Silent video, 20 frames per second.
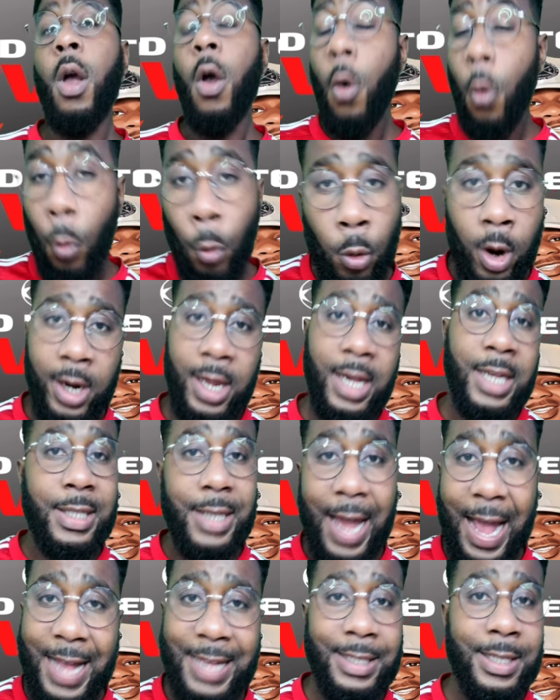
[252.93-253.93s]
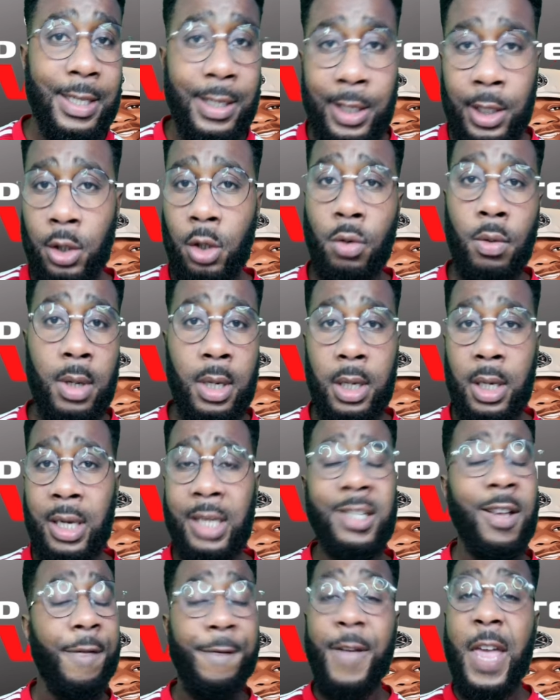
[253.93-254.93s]
What is Anthony doing here?
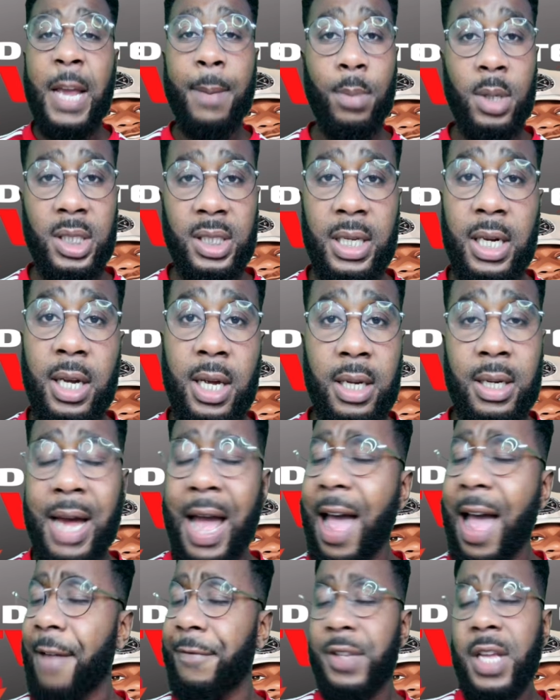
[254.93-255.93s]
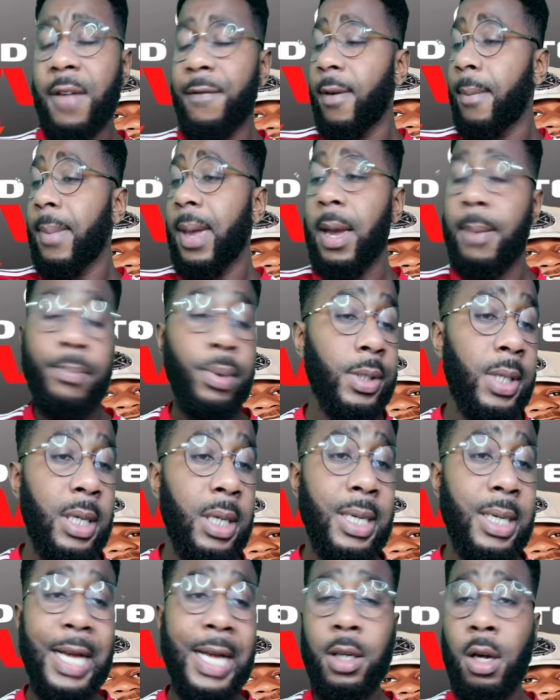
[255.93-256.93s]
He's a fake Brazilian. I've never met a
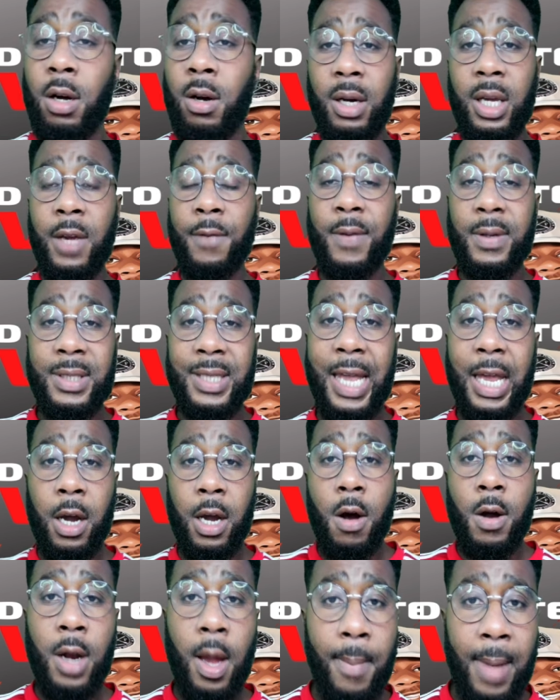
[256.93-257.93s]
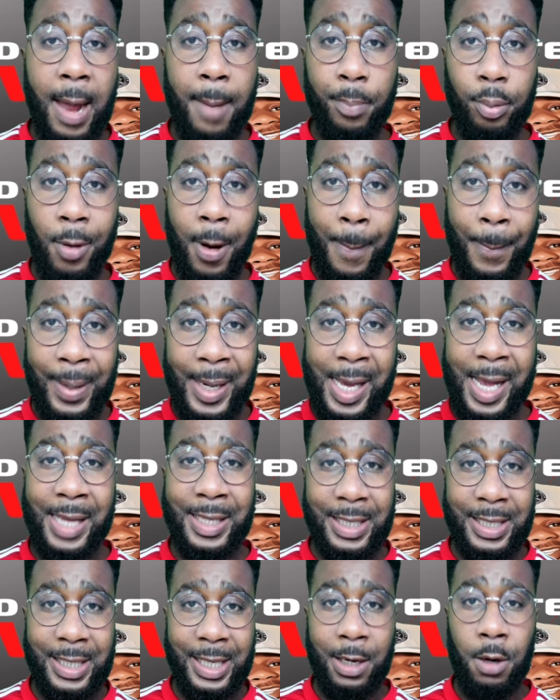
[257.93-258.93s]
Brazilian that can't even take on a man properly
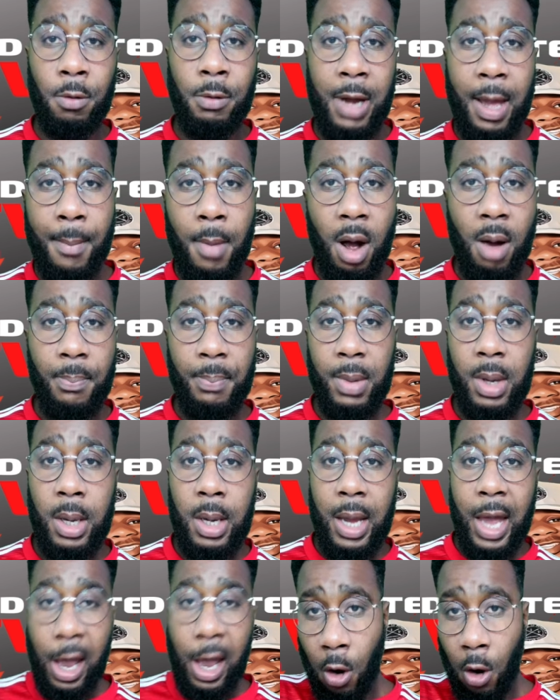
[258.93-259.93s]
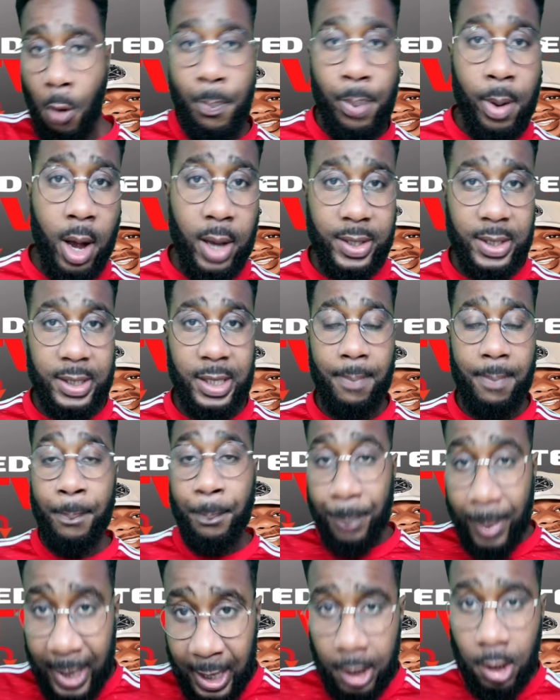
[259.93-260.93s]
and skill them up and go past them.
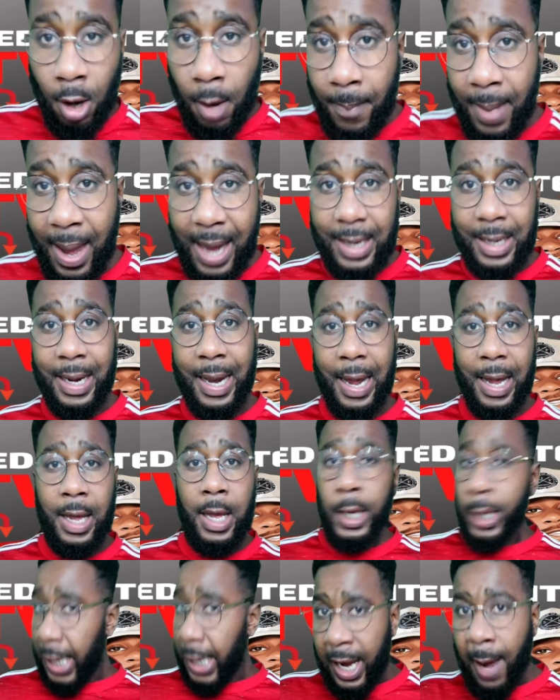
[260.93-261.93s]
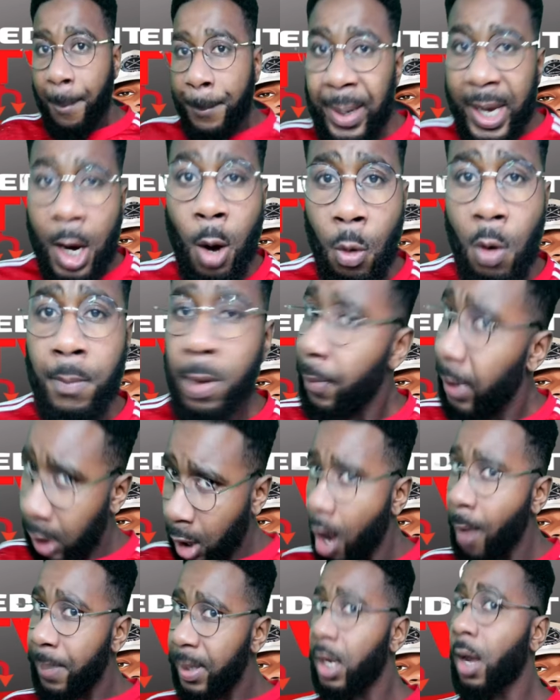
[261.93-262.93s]
Beat your man. Like, you can beat a woman, but you
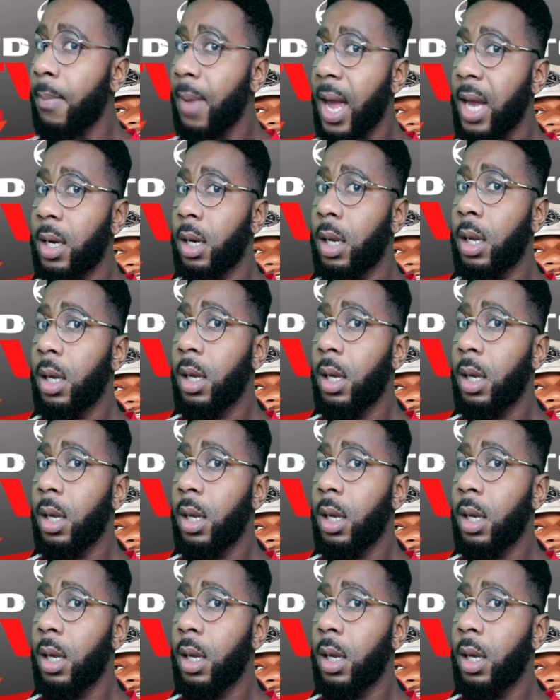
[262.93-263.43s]
can't beat a man.